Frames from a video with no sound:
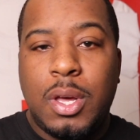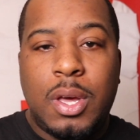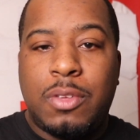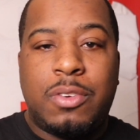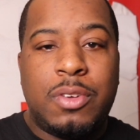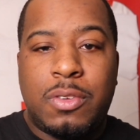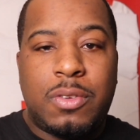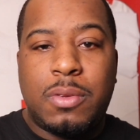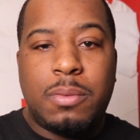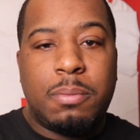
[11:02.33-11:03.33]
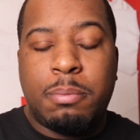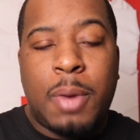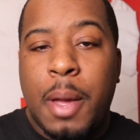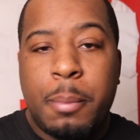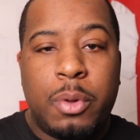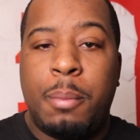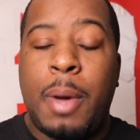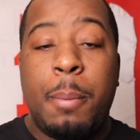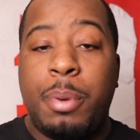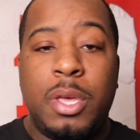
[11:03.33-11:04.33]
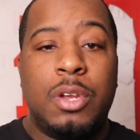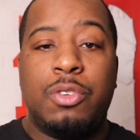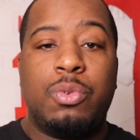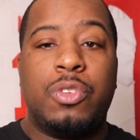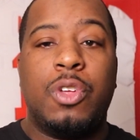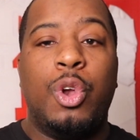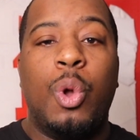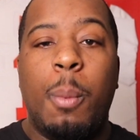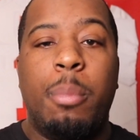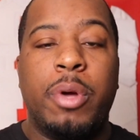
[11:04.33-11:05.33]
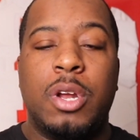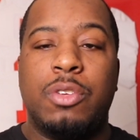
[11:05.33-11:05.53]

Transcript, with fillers: it's just mind blowing. In my opinion, this was the no brainer.